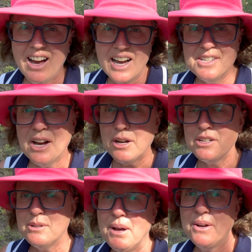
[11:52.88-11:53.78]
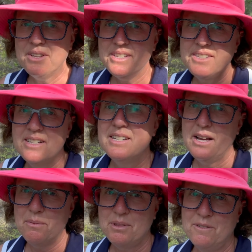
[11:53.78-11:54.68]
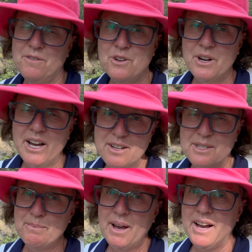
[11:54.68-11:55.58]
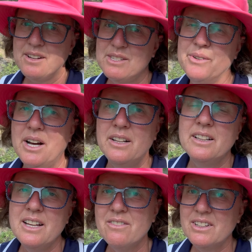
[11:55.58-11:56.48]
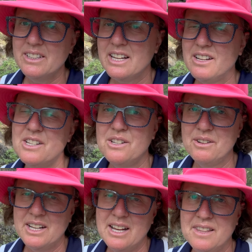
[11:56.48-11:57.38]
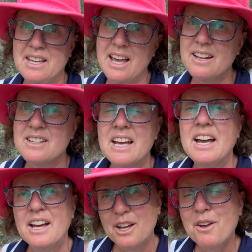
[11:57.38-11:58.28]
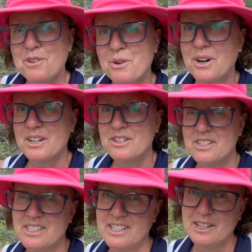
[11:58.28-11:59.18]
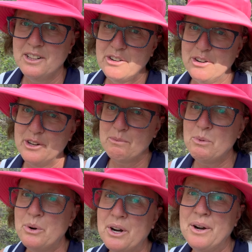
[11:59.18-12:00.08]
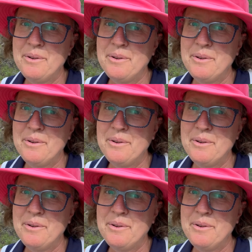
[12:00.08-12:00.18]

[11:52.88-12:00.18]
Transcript: I talked about this in depth a few hikes back, so I'll leave a link to it at the end if you are interested in learning more.